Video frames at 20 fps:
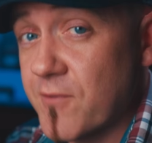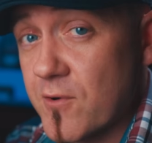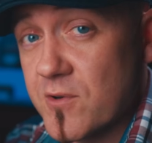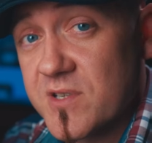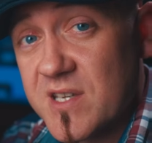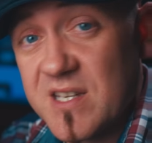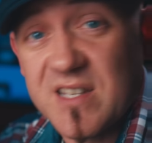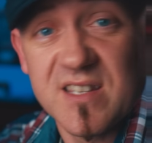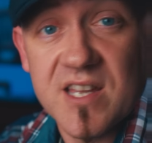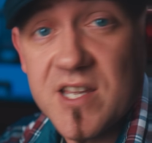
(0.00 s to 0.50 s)
far as
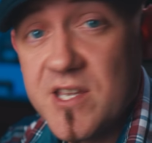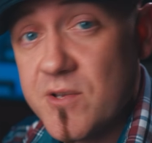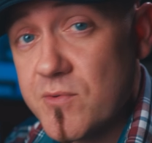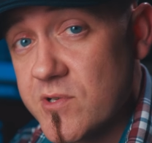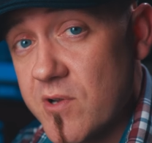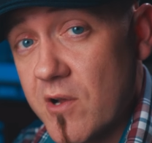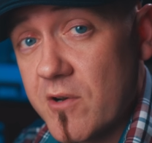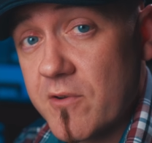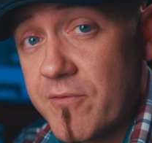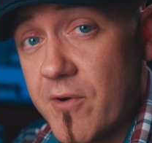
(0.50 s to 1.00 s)

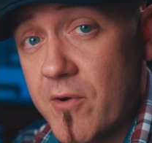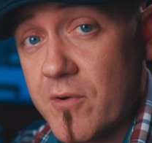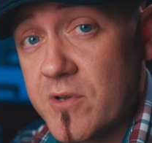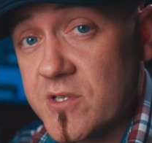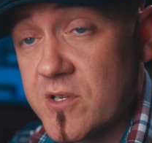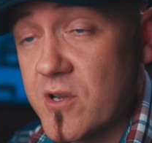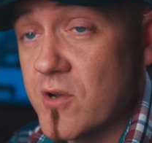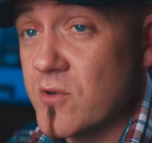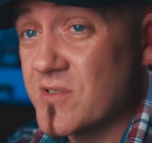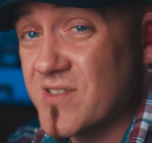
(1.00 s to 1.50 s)
continuous
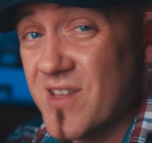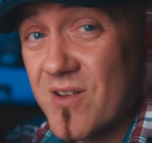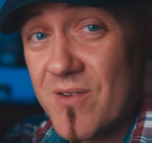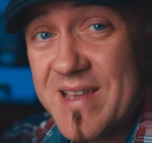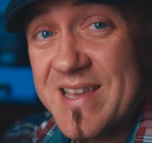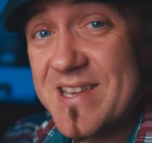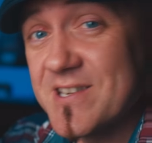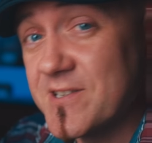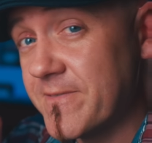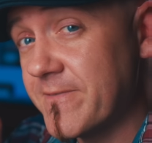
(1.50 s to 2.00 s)
autofocus goes, there
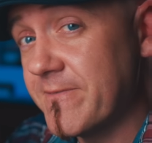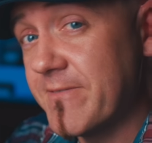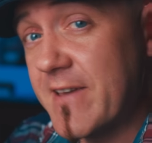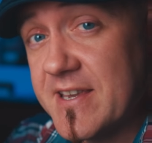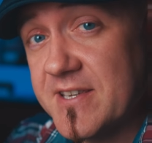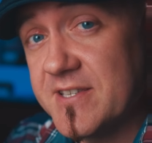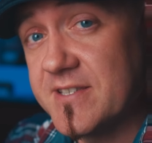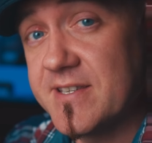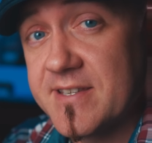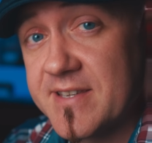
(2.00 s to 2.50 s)
is
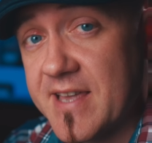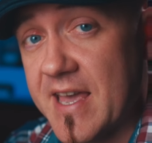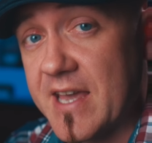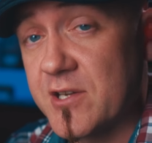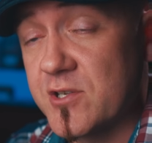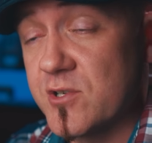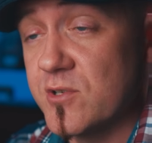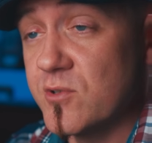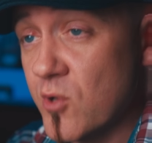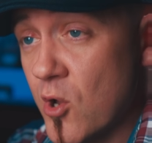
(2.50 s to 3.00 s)
face
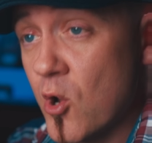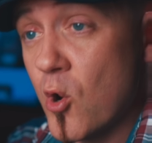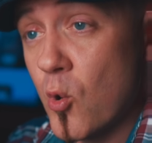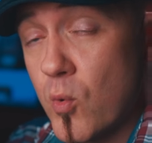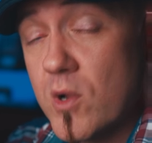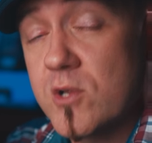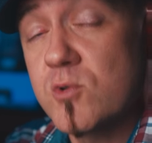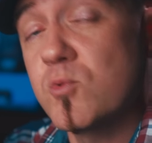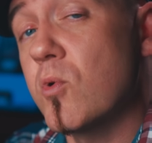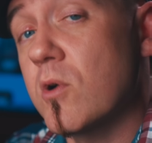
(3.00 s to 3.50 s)
detection,
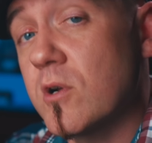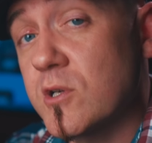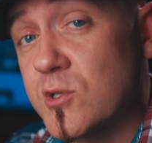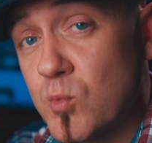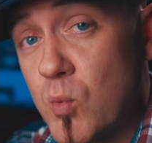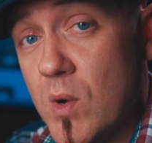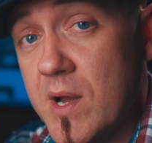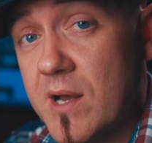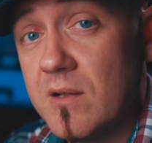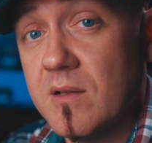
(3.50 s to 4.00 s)
which works
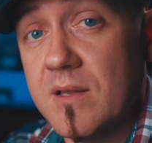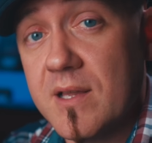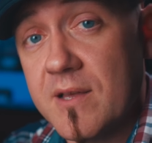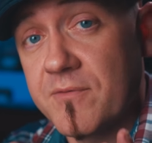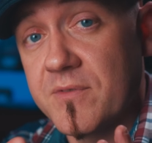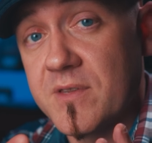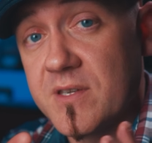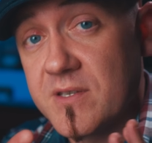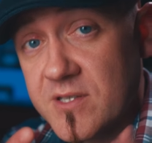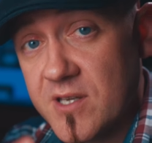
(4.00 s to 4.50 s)
well
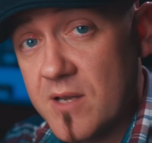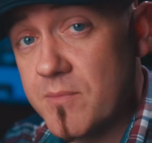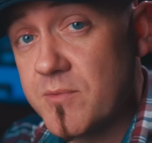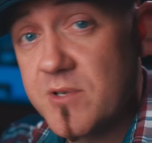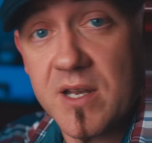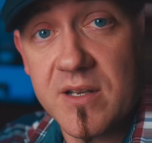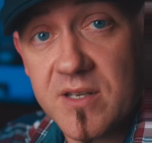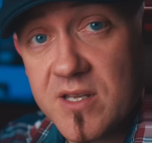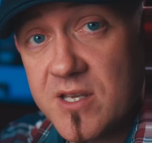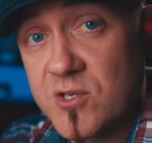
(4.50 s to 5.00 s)
if the
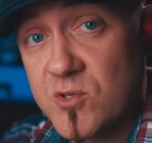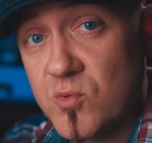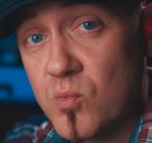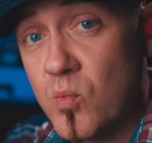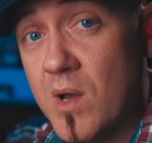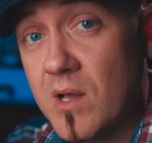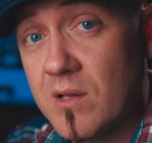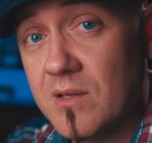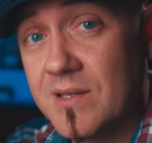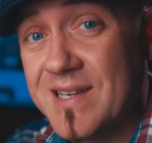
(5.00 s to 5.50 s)
subject is
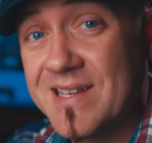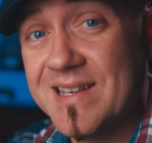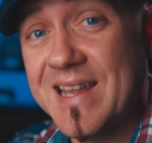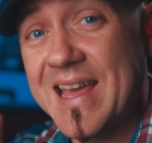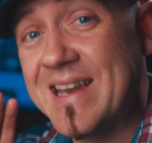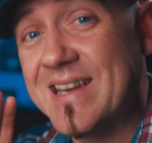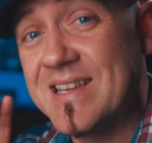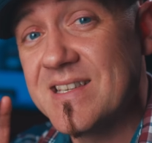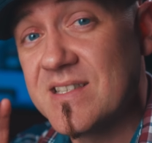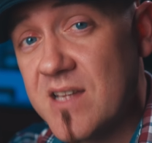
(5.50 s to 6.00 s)
well lit
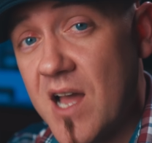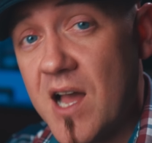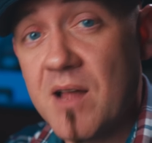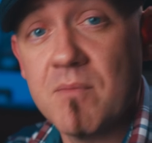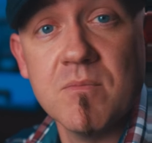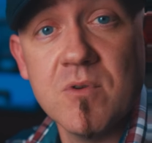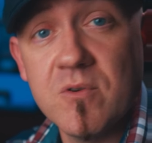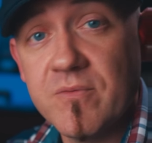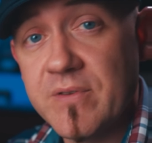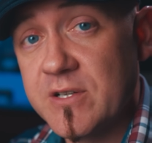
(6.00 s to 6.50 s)
and is not
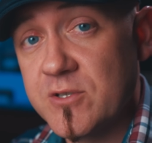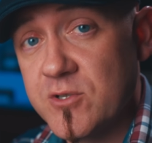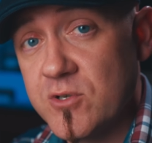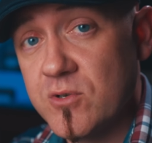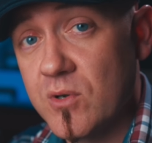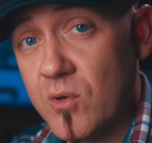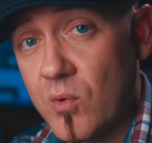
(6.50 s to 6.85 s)
moving too